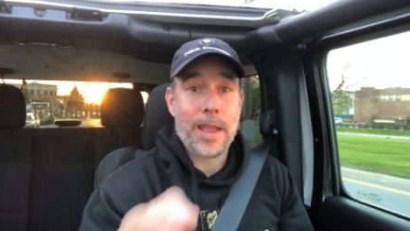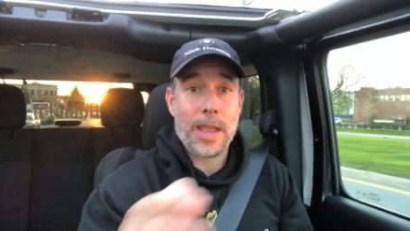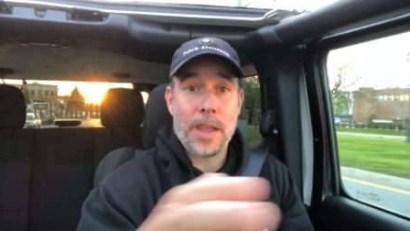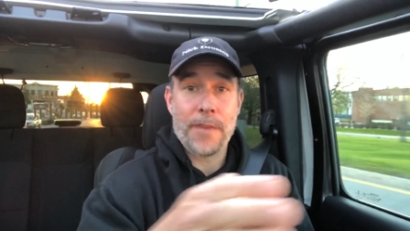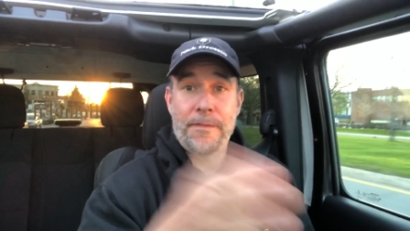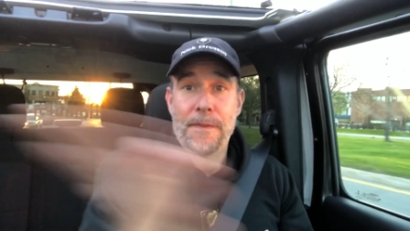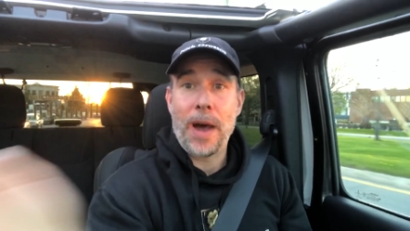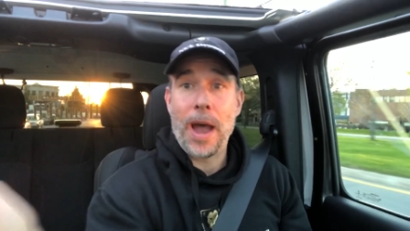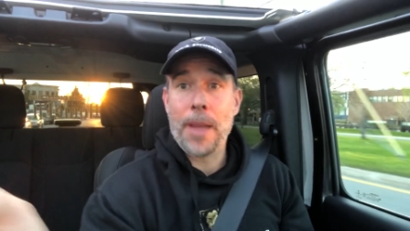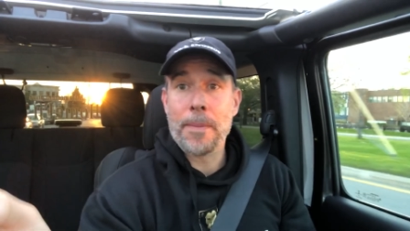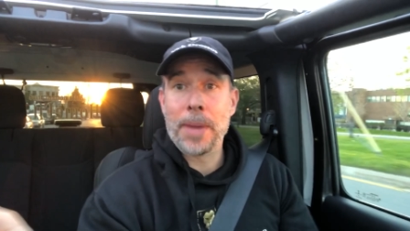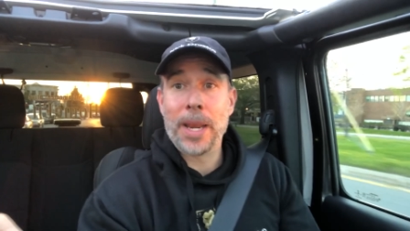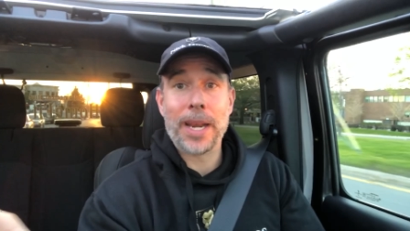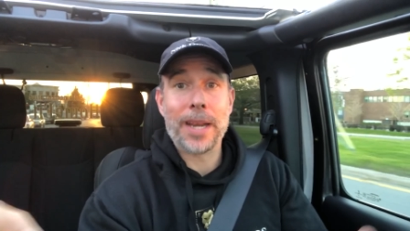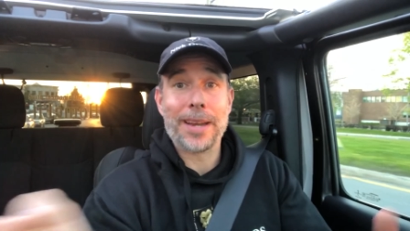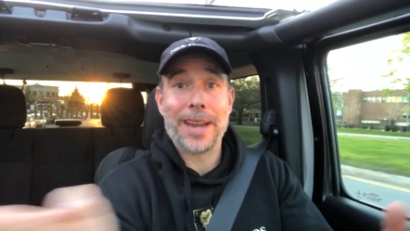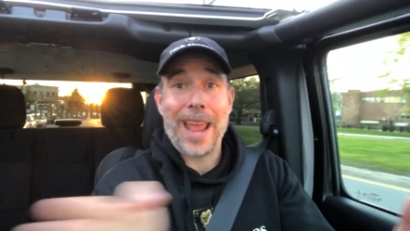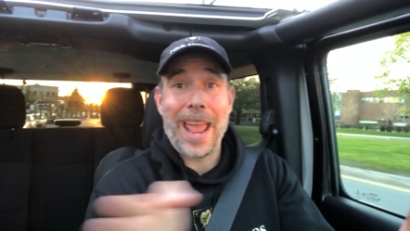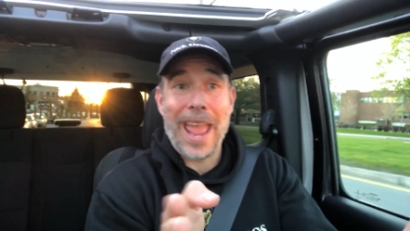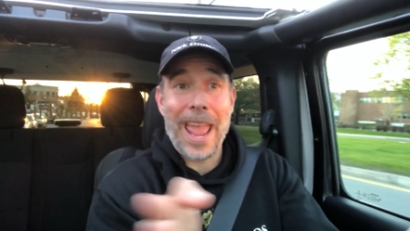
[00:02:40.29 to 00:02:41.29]
if I'm at
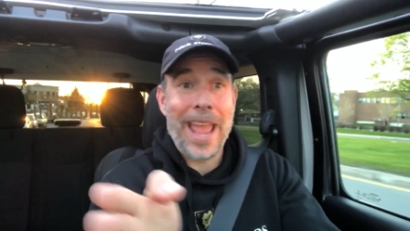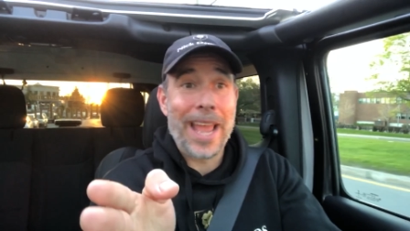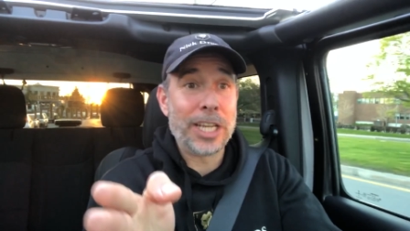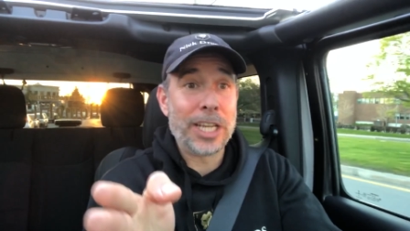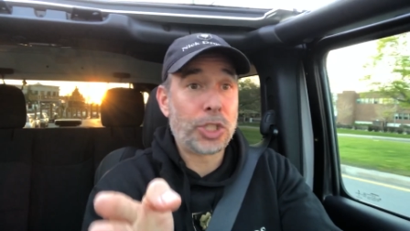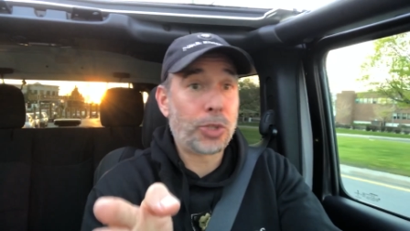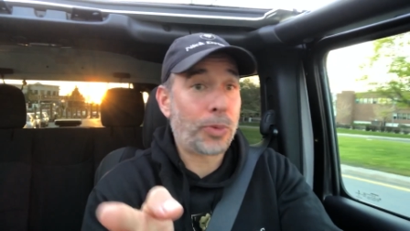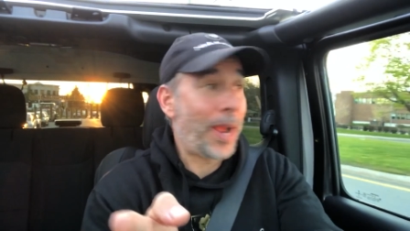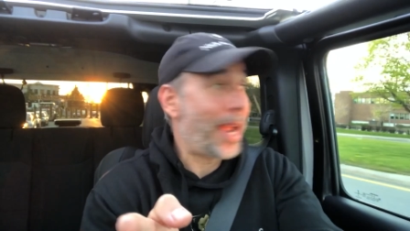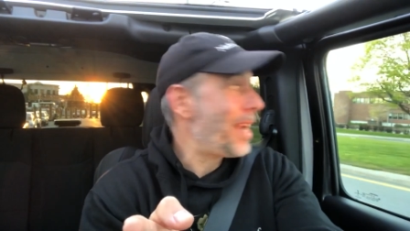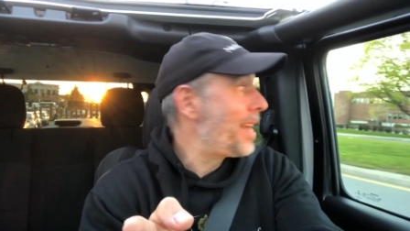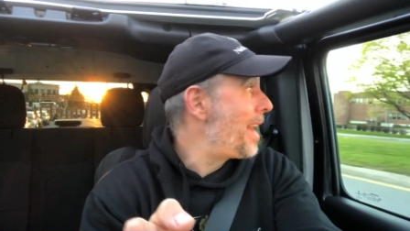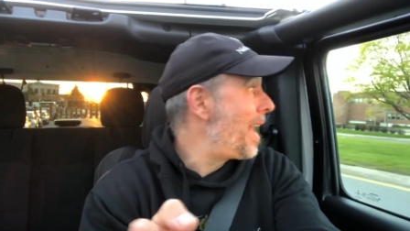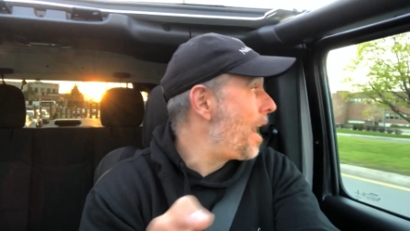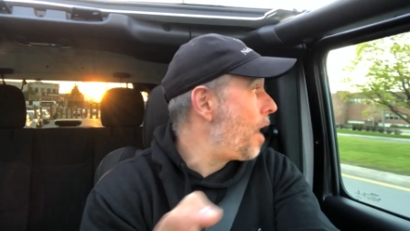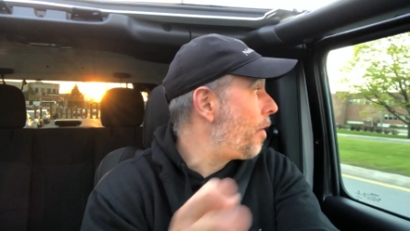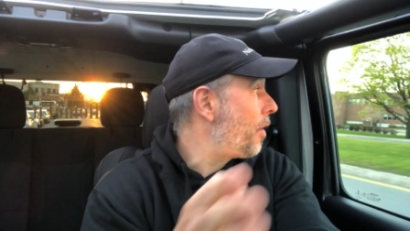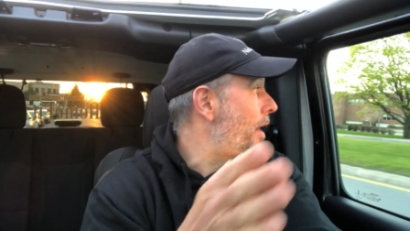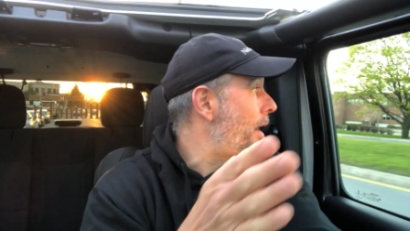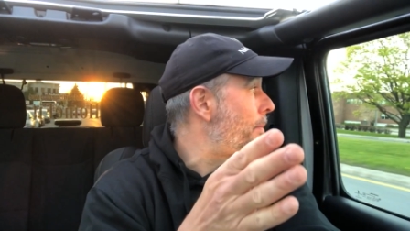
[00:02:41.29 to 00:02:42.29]
an edge right
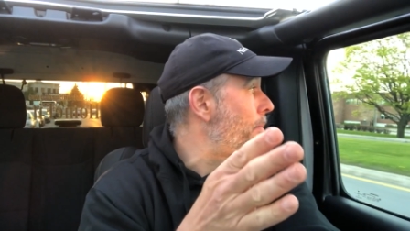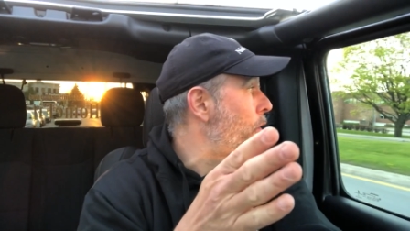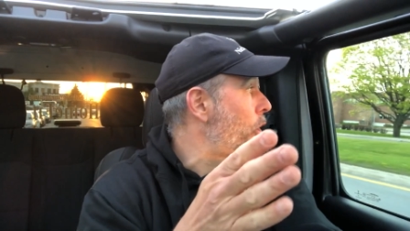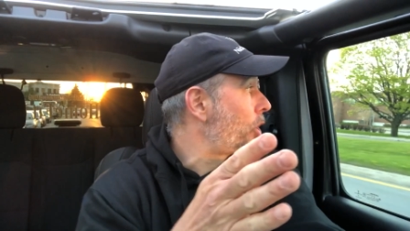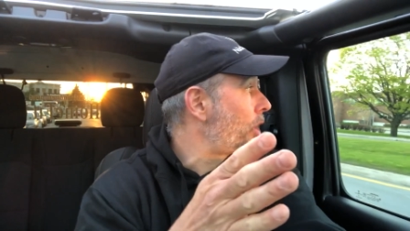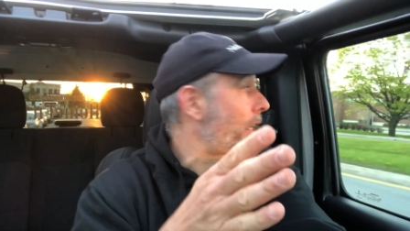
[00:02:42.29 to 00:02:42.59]
now and I'm look